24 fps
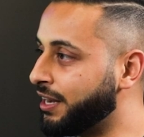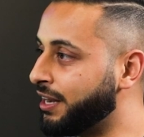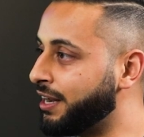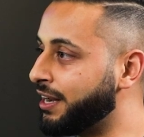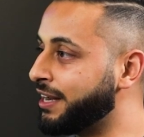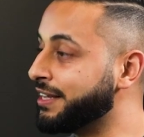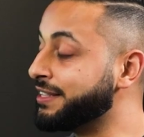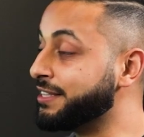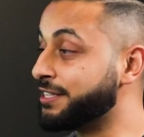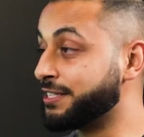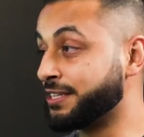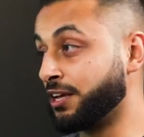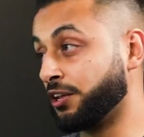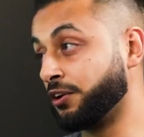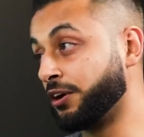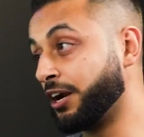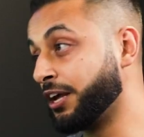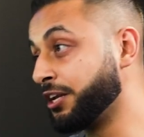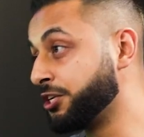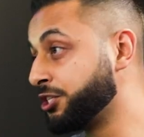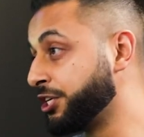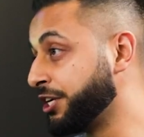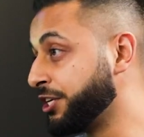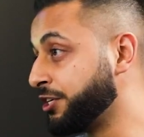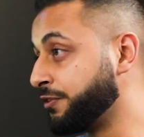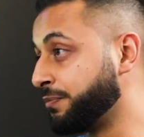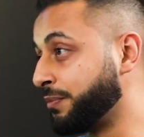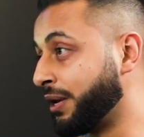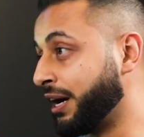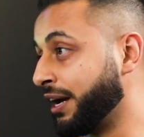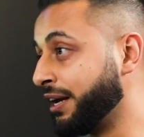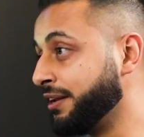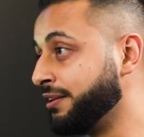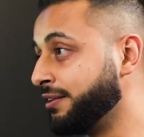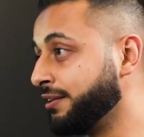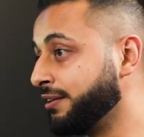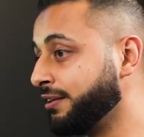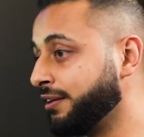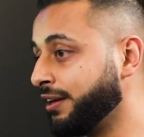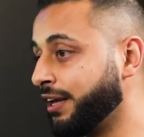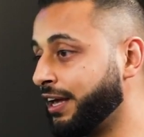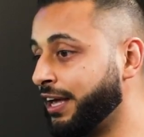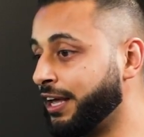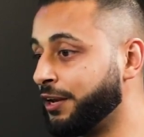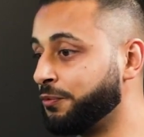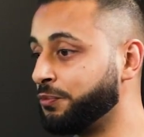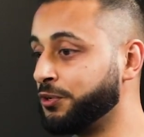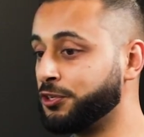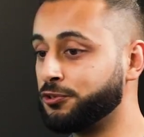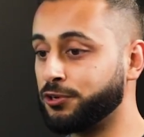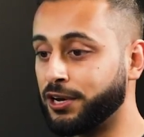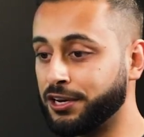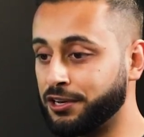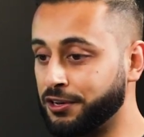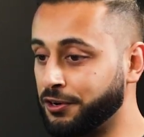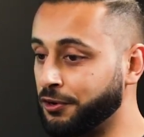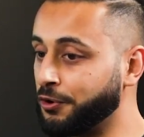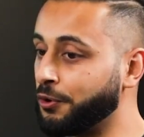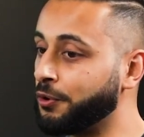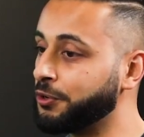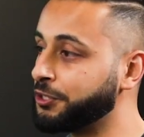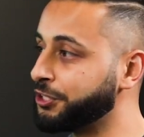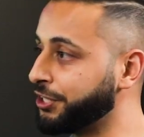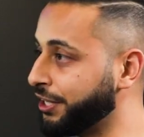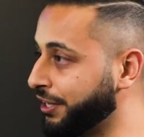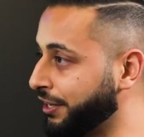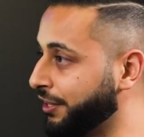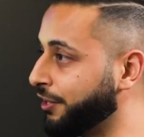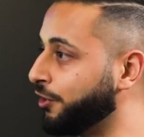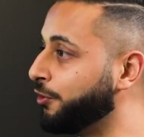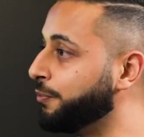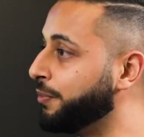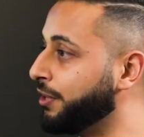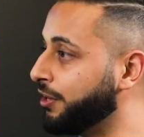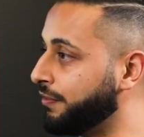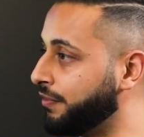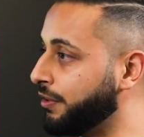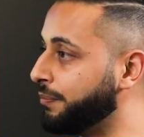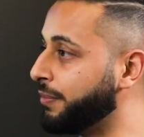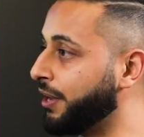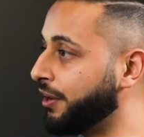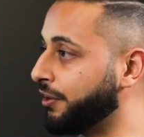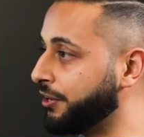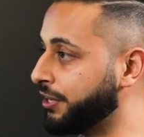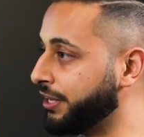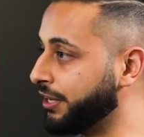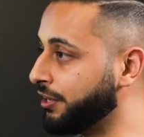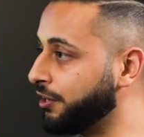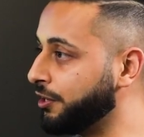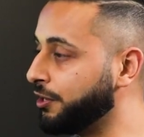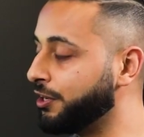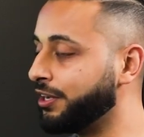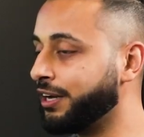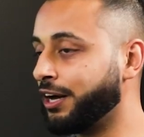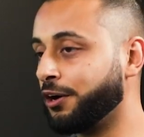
the seller had a change of mind, and we tried to negotiate a little bit of a better deal.